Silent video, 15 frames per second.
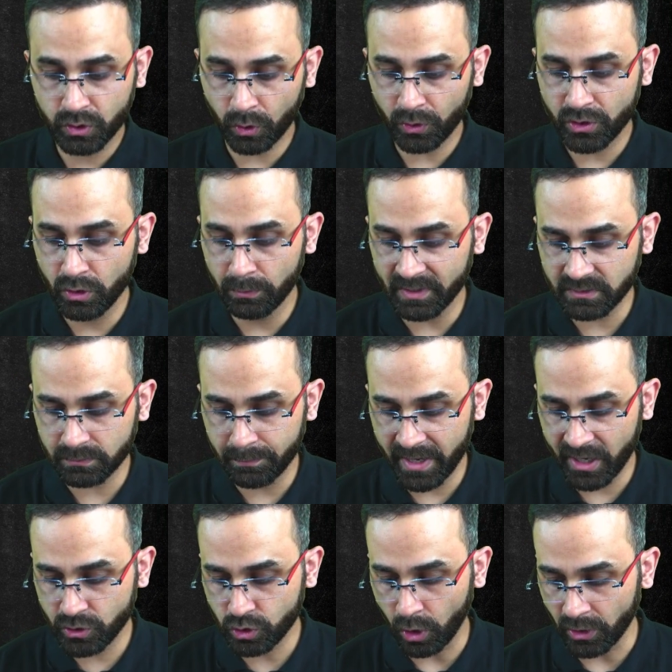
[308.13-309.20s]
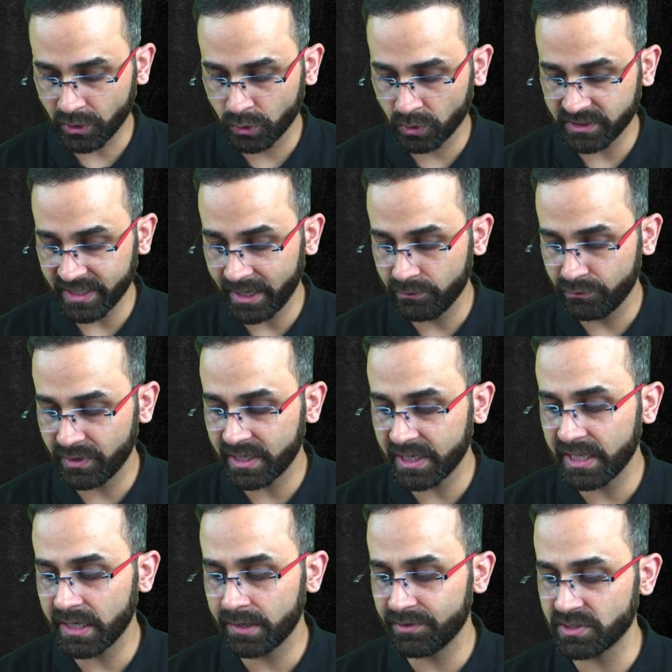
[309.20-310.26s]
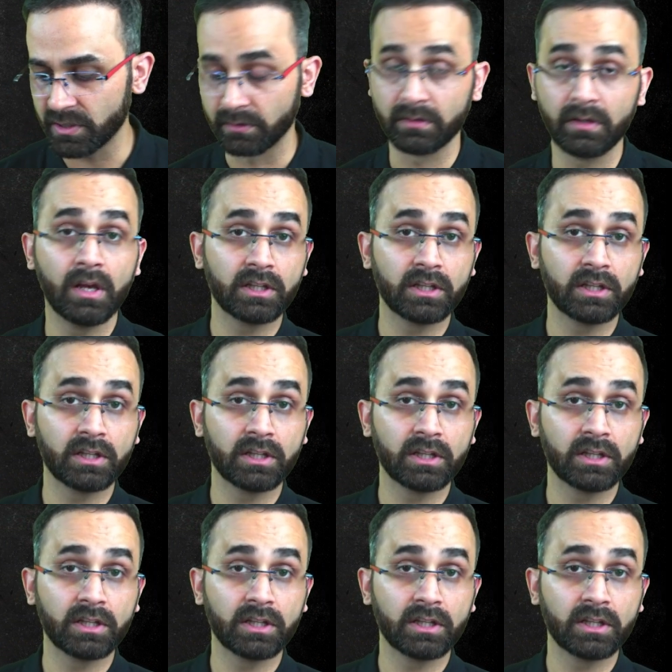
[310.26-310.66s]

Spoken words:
So you must make short notes and weekly revision.